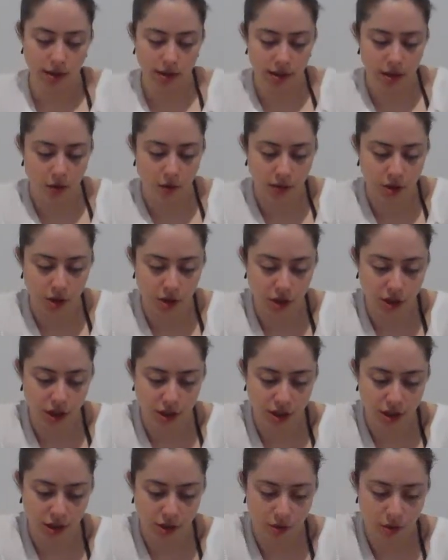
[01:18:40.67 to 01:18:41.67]
So it's just good
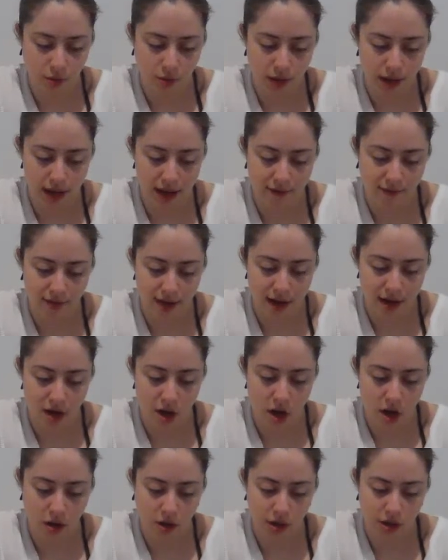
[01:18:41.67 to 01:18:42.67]
to have that
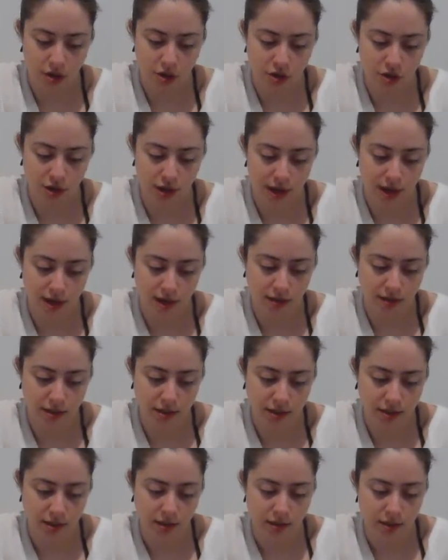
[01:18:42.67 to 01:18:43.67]
knowledge and
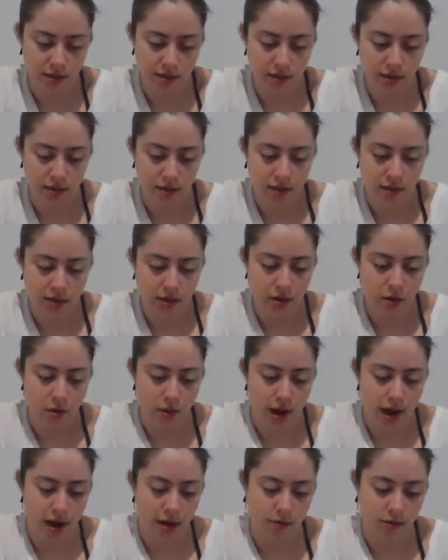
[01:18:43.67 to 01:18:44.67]
know
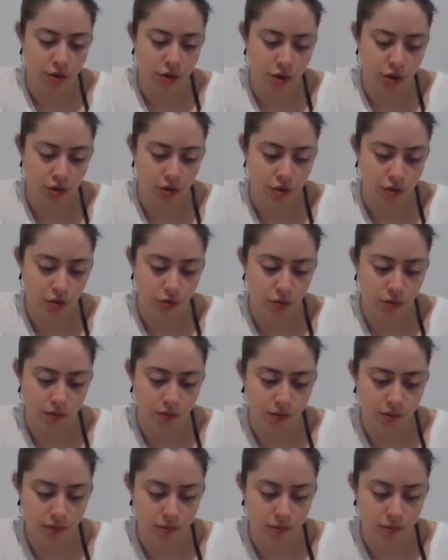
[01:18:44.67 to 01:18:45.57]
how to